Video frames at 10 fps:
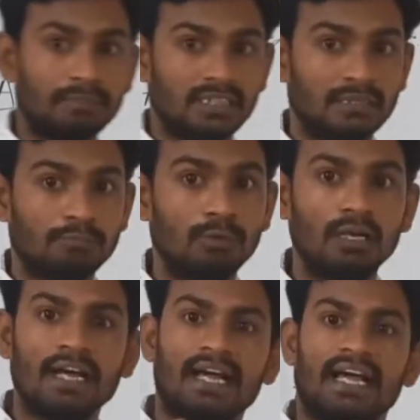
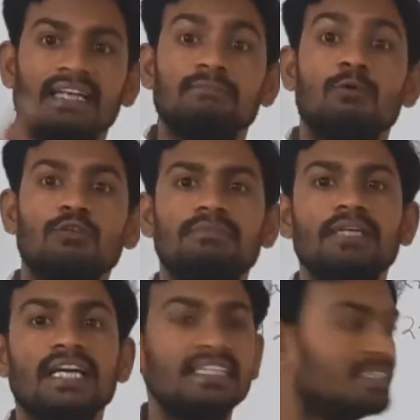principle, N must
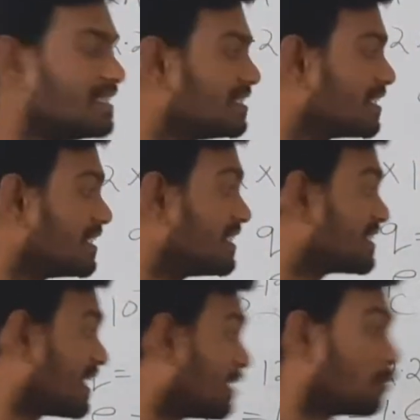be an integer,
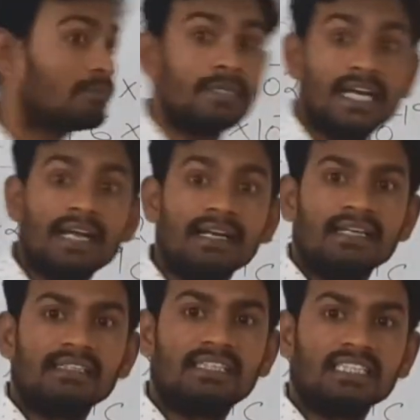it cannot be
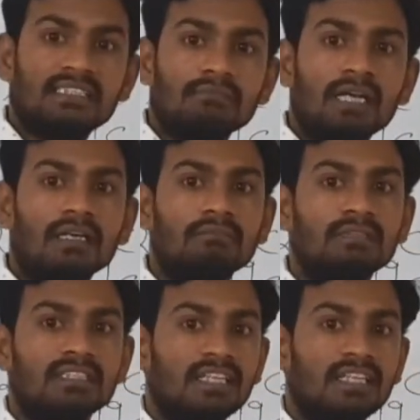a decimal number.